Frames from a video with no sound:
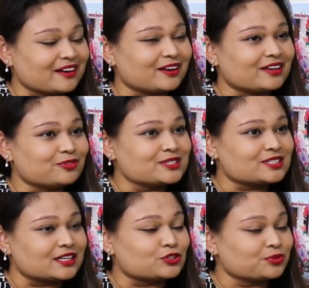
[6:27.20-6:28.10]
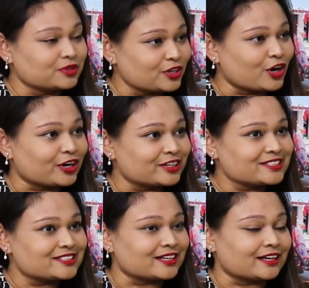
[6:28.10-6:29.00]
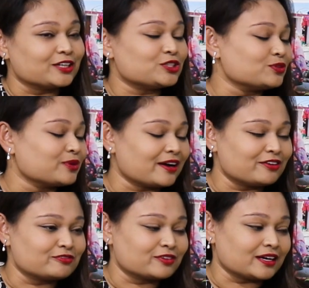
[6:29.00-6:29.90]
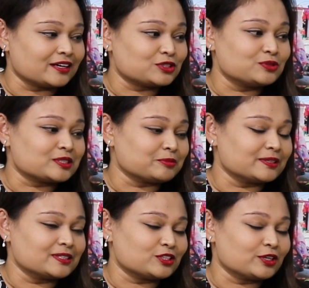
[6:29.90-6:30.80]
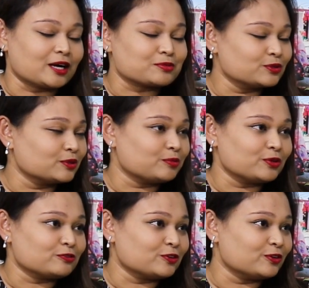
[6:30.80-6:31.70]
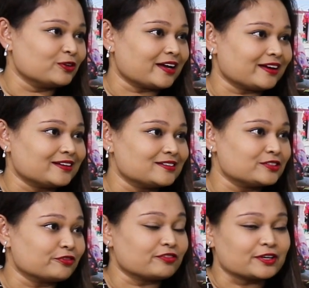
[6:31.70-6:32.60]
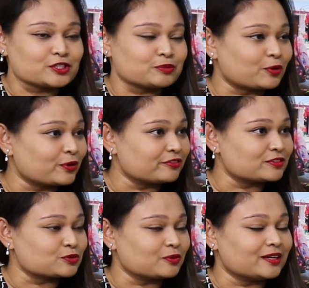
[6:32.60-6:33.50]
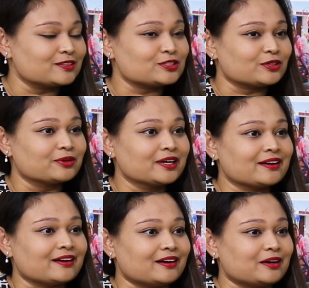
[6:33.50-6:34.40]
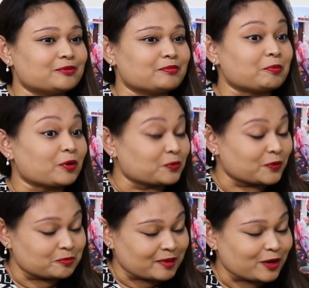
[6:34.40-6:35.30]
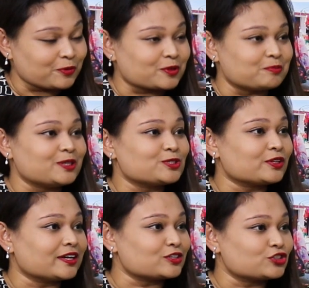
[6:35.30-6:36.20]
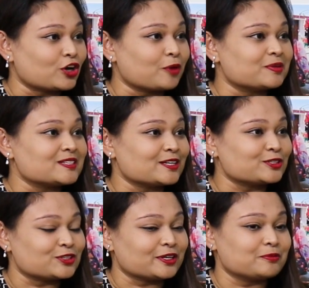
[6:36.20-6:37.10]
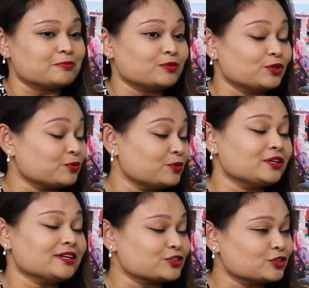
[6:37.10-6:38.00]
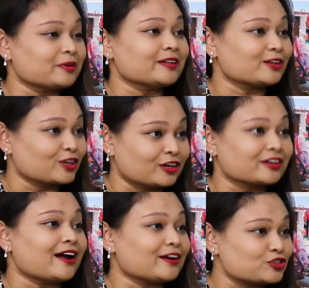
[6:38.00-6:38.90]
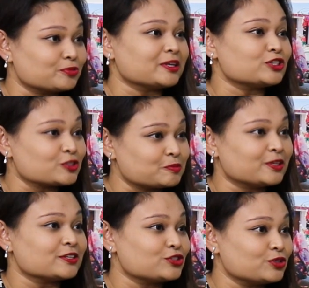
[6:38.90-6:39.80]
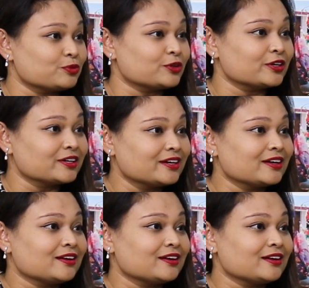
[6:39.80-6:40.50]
Yeah, it's really hard. And I do have 2 siblings. They're absolutely beautiful, and they're very supportive as well. So my brother went back with me to that shop and said to him, you know, we could actually buy that car cash, but just because you were